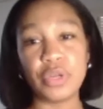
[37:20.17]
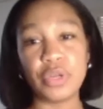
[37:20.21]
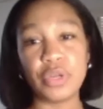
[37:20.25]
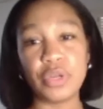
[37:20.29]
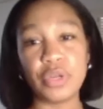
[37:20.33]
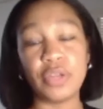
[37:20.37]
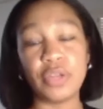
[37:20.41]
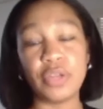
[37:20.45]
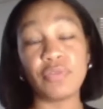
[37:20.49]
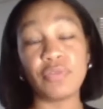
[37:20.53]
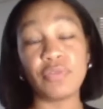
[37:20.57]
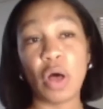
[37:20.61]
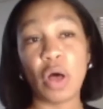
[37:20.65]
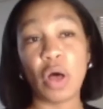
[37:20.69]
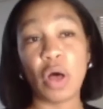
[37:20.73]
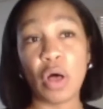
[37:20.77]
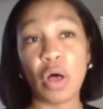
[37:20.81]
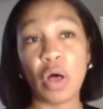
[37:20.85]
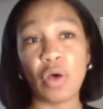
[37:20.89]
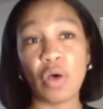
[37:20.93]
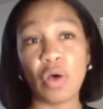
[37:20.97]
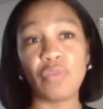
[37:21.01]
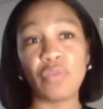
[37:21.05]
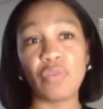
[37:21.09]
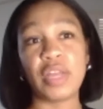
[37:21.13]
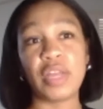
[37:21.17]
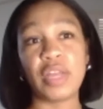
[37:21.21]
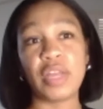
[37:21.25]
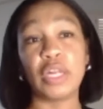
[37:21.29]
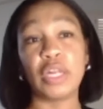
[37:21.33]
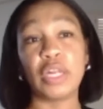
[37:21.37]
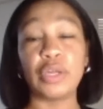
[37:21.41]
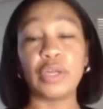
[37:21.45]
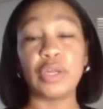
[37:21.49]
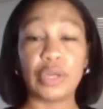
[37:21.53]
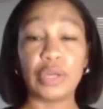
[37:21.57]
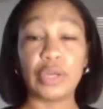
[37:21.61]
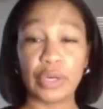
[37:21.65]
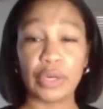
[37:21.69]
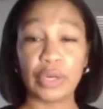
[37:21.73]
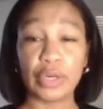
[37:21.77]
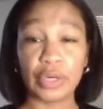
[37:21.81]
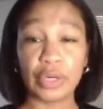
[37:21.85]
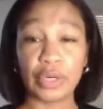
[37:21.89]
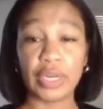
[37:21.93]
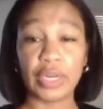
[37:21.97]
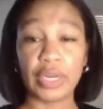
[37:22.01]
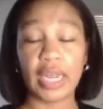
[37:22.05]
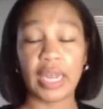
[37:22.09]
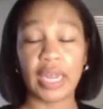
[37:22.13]
evolve and
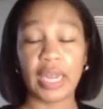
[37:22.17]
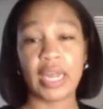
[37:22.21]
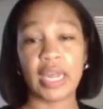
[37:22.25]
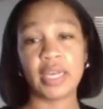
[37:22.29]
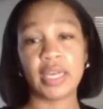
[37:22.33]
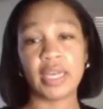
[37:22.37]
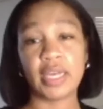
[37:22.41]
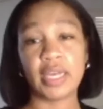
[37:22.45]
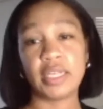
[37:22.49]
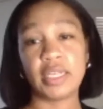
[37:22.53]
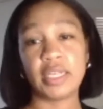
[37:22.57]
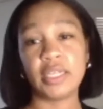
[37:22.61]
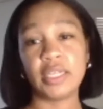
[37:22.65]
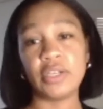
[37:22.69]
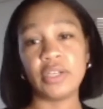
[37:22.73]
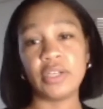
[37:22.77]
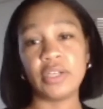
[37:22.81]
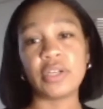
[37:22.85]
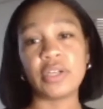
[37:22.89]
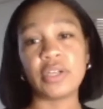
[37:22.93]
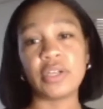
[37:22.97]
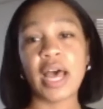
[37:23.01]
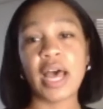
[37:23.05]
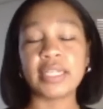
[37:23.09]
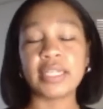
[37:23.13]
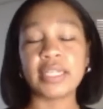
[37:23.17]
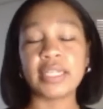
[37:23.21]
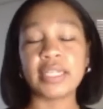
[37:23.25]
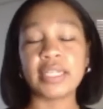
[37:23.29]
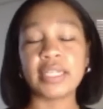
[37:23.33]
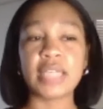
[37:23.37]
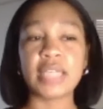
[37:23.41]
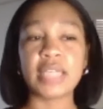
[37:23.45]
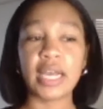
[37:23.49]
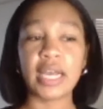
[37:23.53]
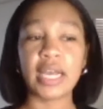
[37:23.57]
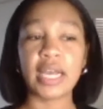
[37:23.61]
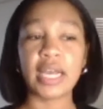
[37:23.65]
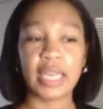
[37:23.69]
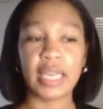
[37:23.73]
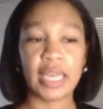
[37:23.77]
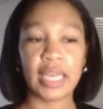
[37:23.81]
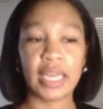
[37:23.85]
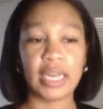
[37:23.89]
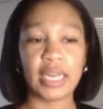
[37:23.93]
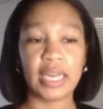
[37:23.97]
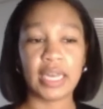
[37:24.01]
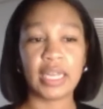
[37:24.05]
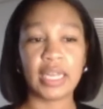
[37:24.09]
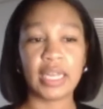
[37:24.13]
learn, and you're not stuck
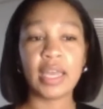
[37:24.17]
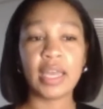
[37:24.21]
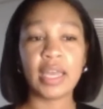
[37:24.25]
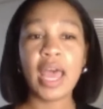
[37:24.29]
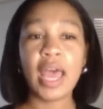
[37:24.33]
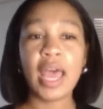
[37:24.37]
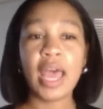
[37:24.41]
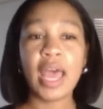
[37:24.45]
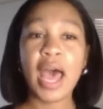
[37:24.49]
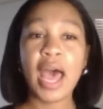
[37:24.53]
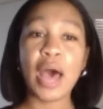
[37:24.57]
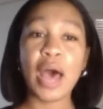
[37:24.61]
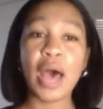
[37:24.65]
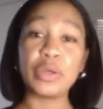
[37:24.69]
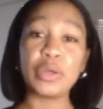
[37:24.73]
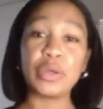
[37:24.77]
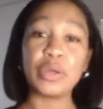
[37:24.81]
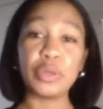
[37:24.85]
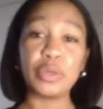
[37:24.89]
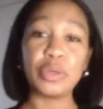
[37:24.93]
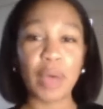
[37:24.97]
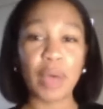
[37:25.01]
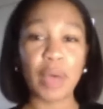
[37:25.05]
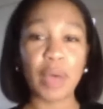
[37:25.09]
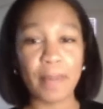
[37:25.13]
in how you gotta